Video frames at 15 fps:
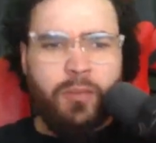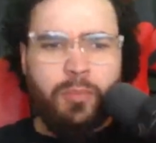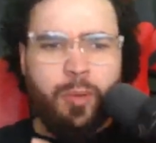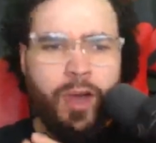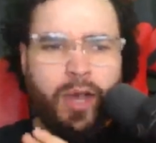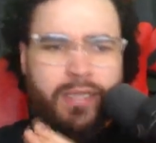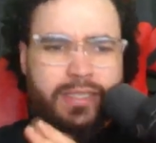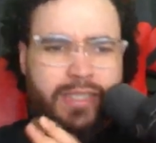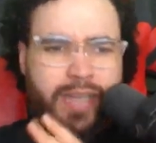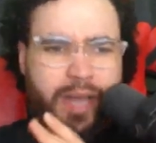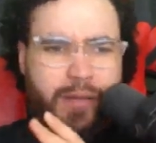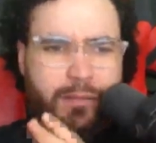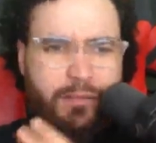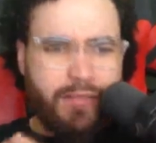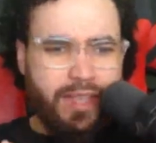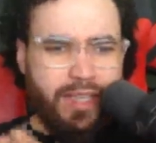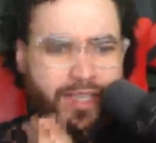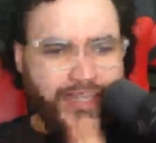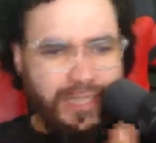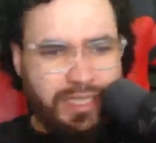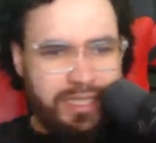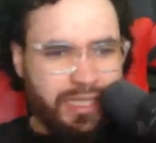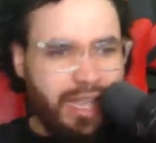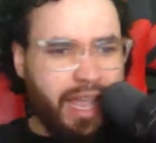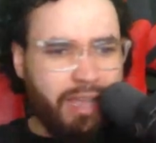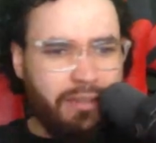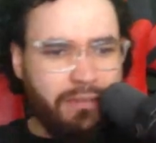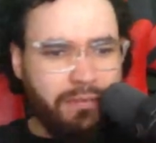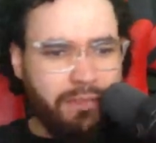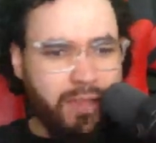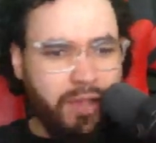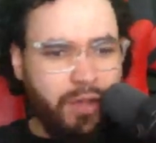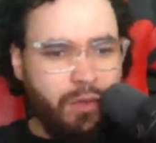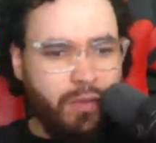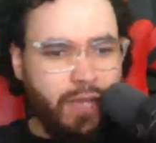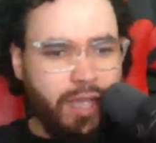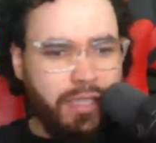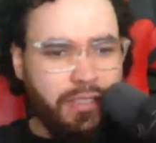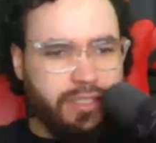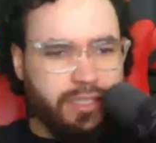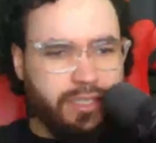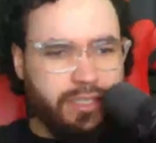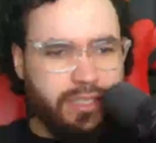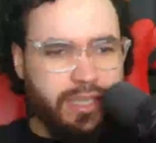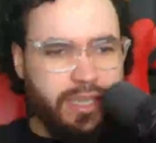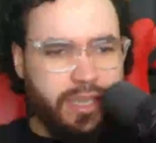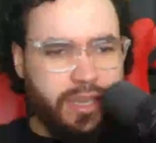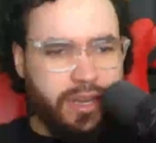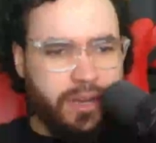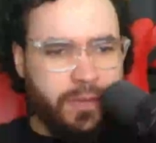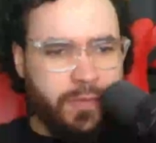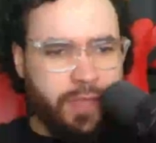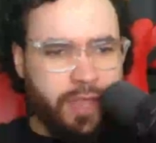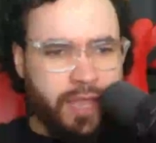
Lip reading: But this is Langflow, as you can see here,